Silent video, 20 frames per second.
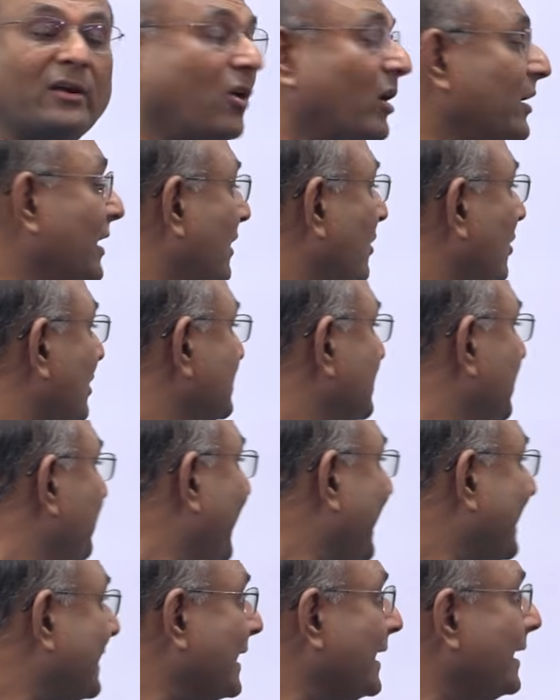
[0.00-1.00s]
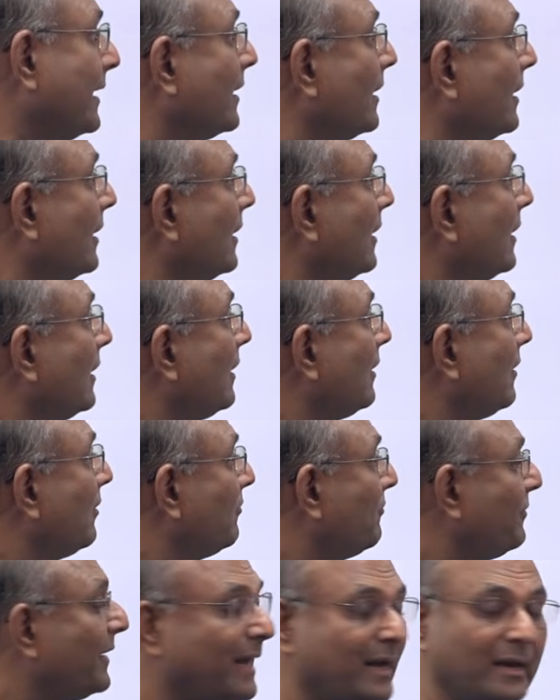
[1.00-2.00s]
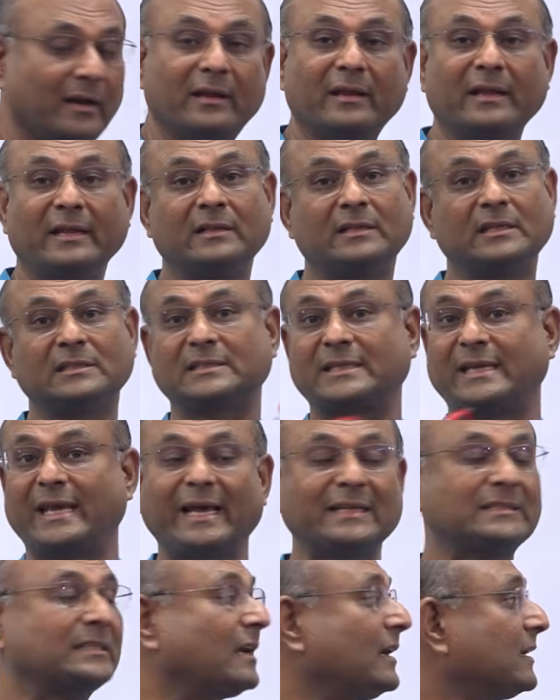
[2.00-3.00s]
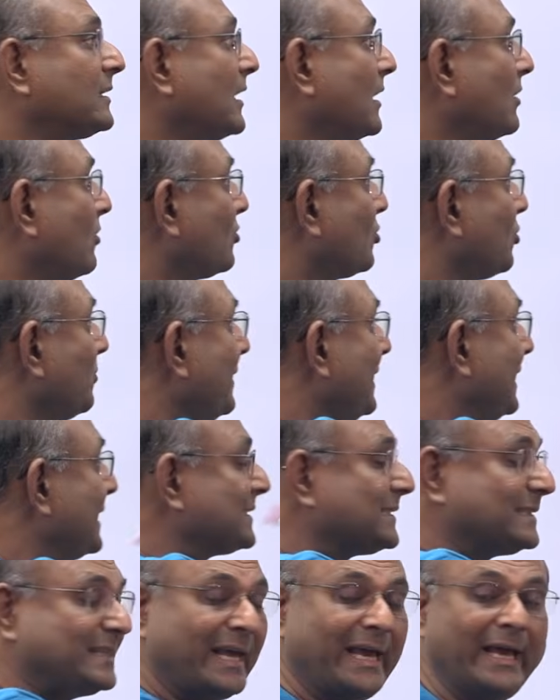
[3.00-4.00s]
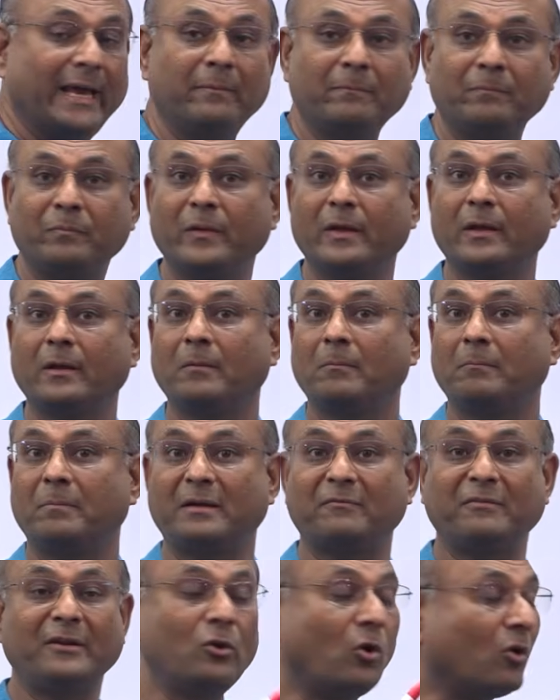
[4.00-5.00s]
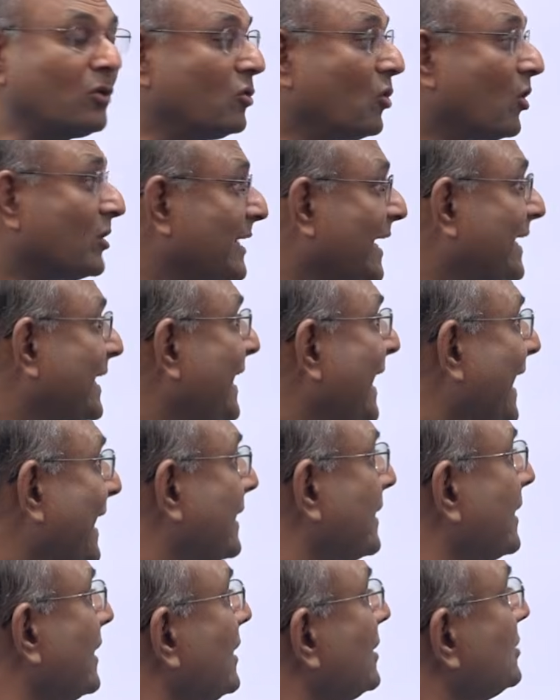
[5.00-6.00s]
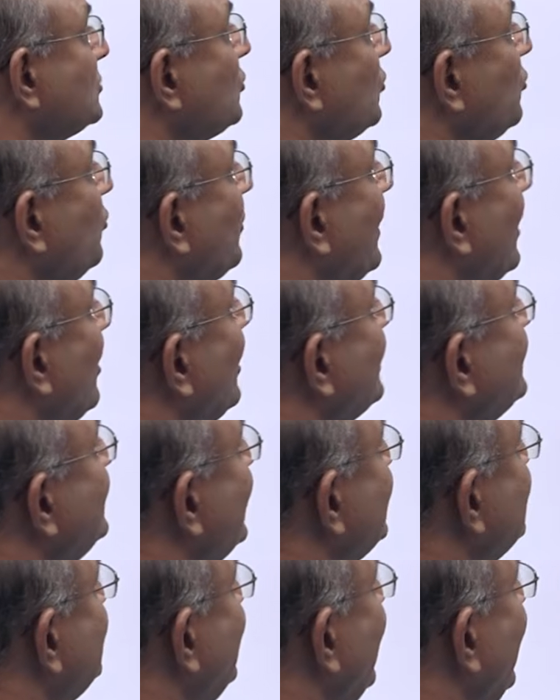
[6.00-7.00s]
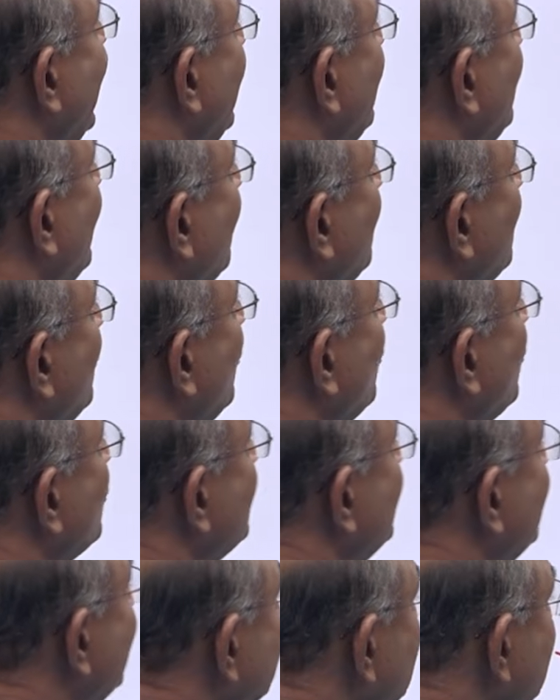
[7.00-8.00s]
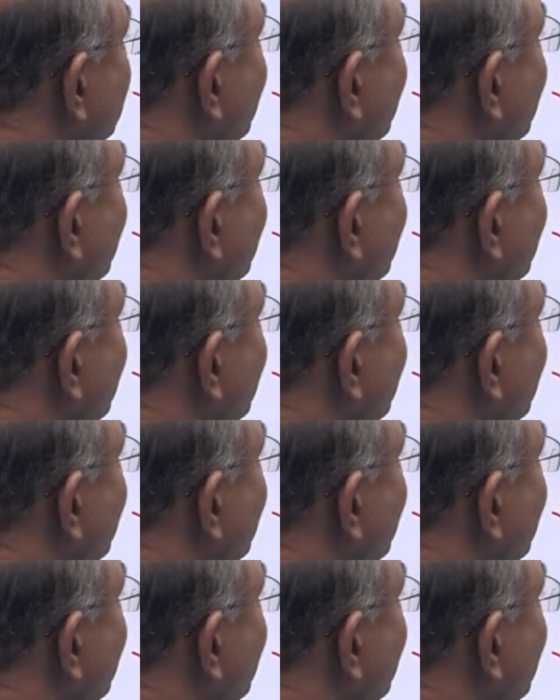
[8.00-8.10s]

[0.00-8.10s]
not across the battery. Well, in this case, it will turn out to be the same, but we don't know that yet. So you cannot just say you have to do this